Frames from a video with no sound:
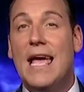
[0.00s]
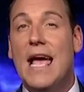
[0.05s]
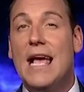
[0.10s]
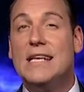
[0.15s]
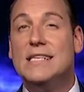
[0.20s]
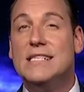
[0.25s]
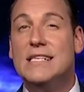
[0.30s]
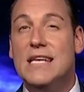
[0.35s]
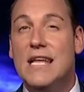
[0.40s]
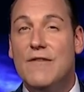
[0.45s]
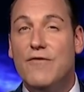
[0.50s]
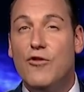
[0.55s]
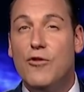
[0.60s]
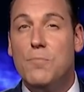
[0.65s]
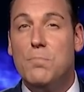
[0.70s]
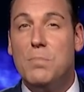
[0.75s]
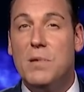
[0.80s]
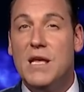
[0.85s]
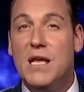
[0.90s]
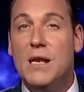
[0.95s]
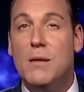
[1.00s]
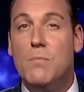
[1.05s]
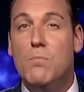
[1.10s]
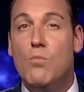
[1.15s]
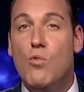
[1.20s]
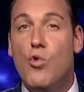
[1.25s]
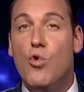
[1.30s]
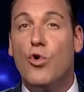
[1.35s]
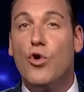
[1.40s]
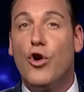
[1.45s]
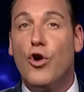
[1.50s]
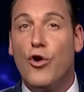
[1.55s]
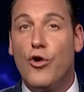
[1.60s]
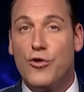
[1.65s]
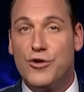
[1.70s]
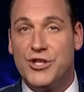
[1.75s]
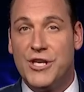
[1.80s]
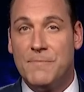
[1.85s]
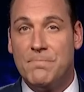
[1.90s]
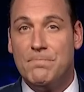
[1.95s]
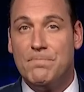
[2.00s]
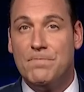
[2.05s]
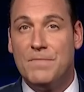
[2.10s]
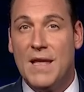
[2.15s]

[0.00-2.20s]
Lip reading: has never been more urgent.